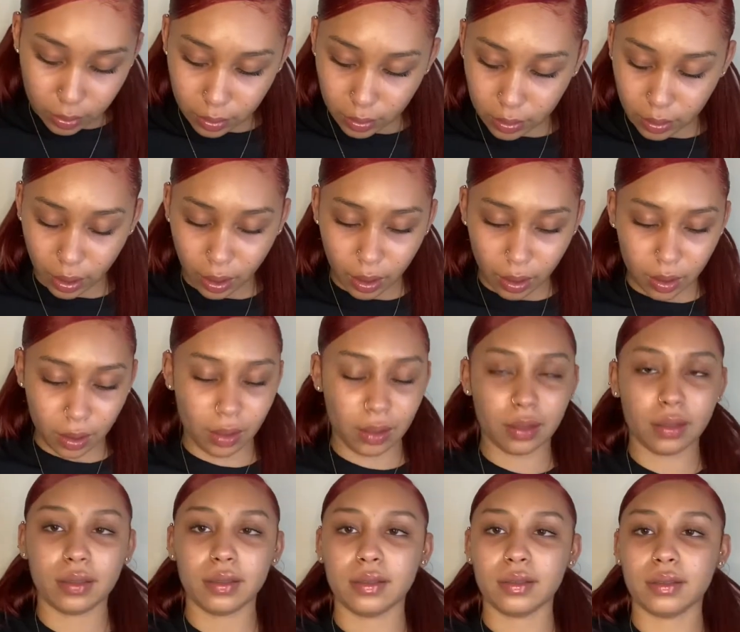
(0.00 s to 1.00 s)
Dang,
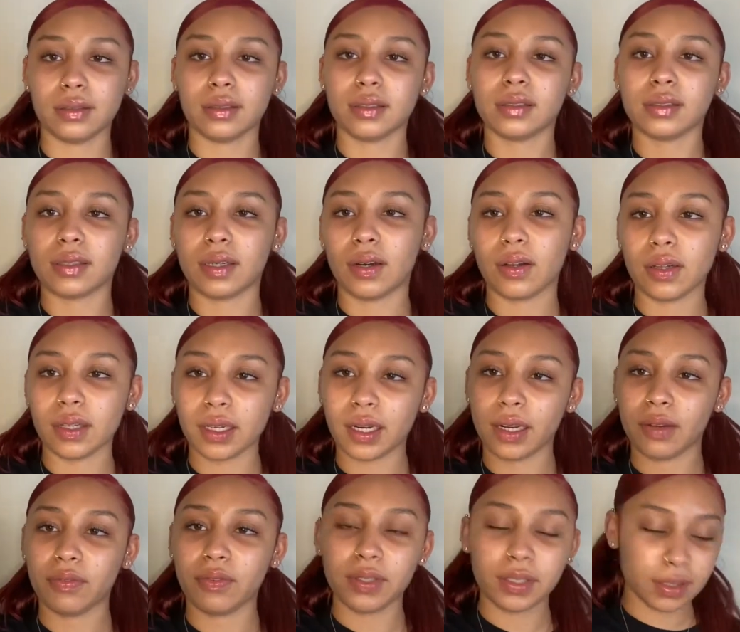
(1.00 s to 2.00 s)
all of that
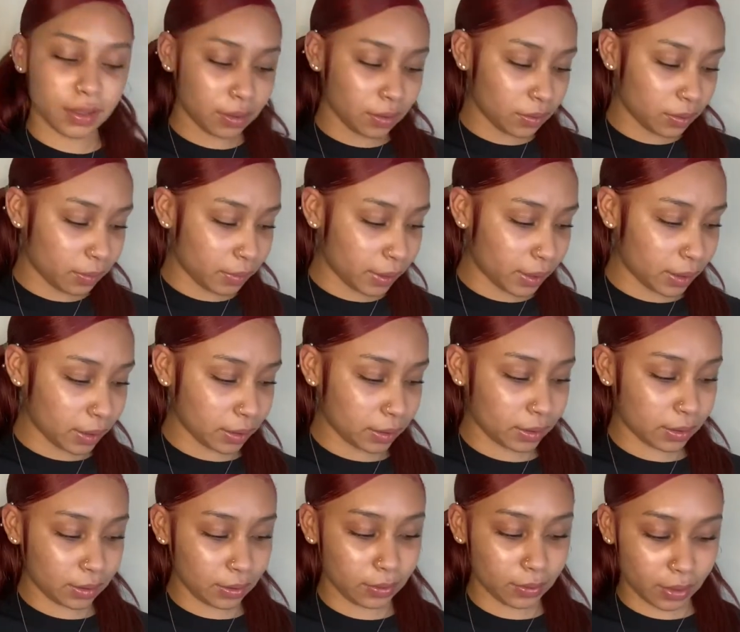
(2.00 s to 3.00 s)
for this little box?
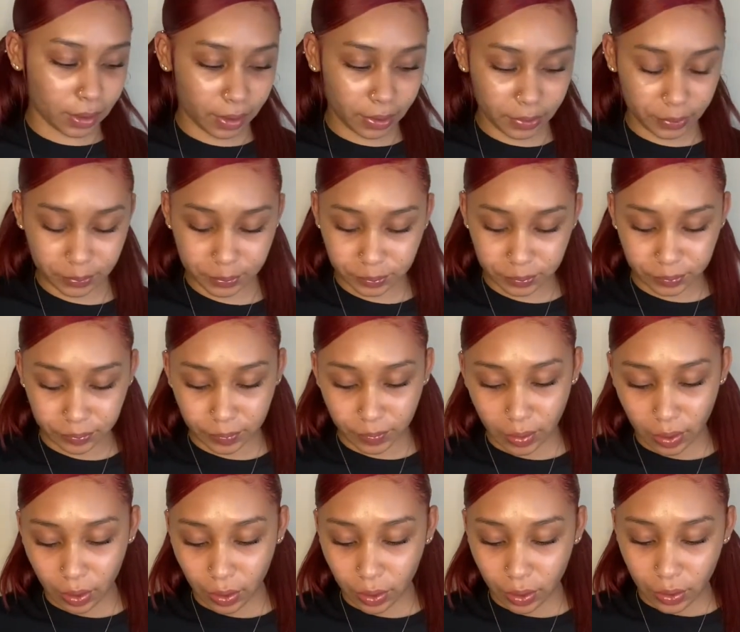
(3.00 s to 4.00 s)
Okay,
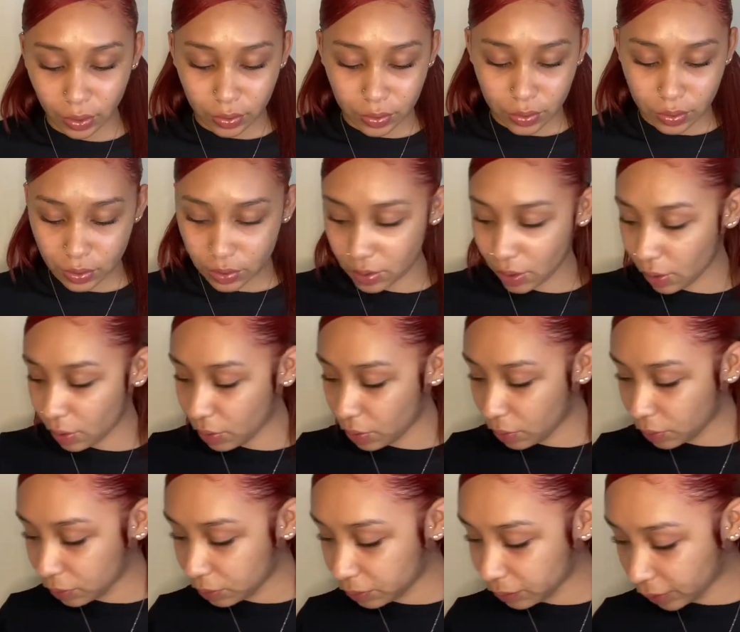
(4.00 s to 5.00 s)
so
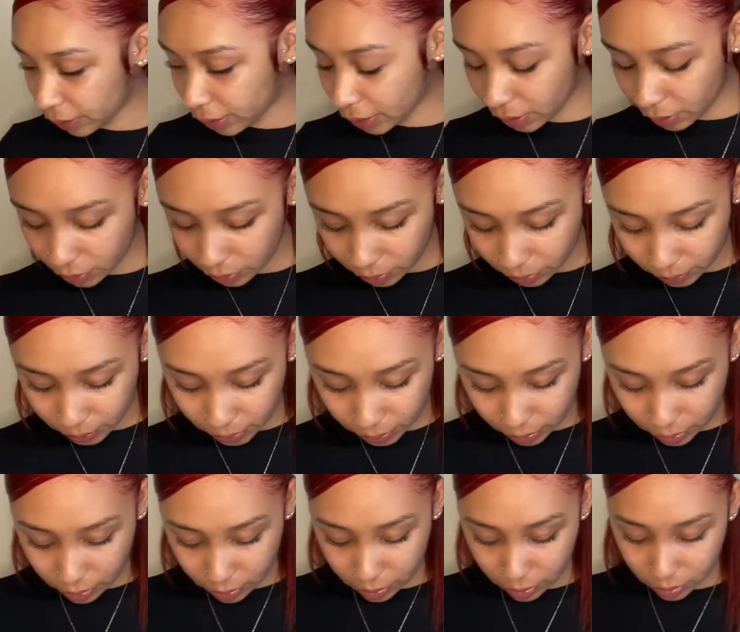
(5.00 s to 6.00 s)
I don't know what
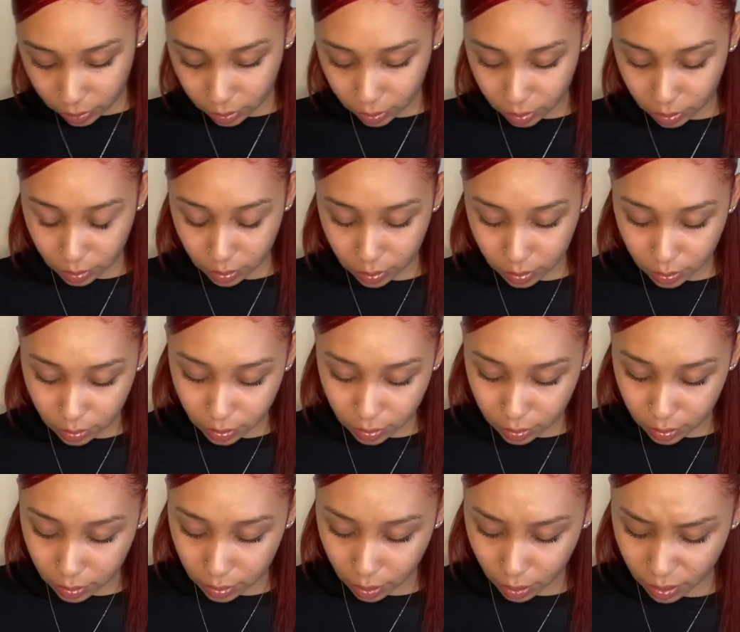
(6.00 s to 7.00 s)
this is.
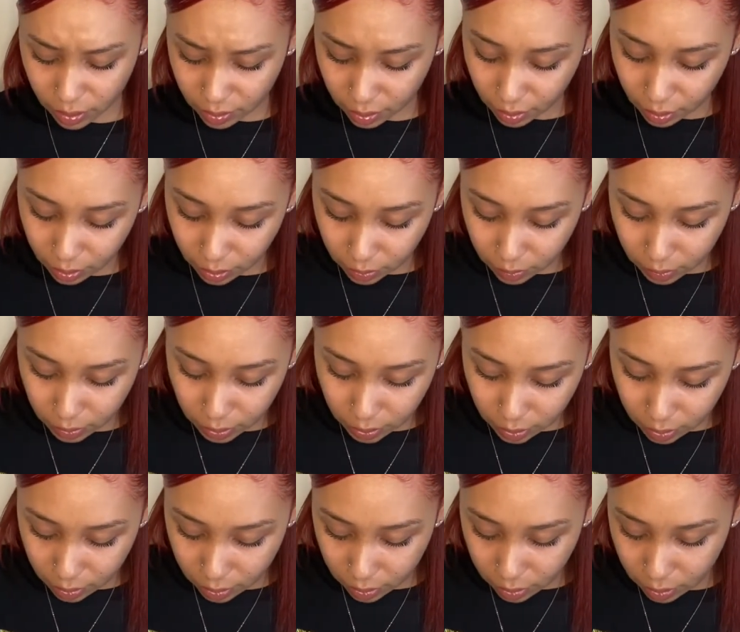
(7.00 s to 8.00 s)
I think I know what this
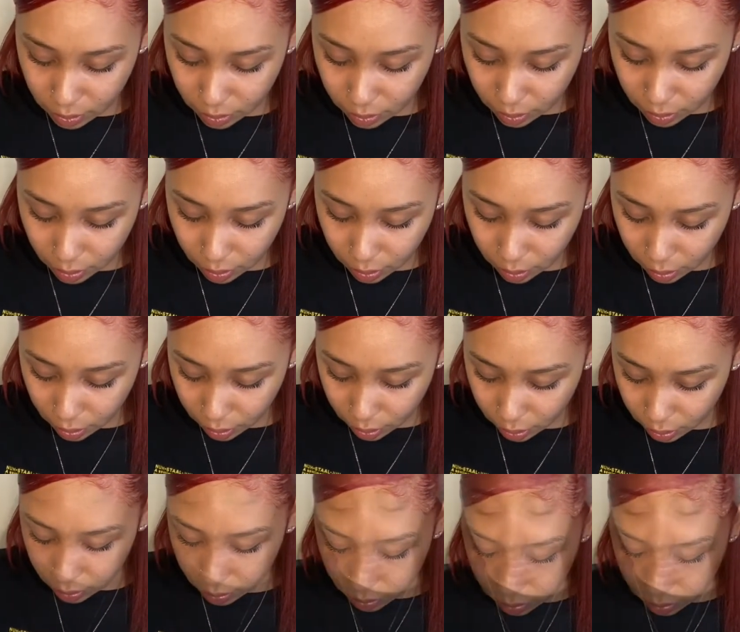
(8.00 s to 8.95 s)
is, and then I don't.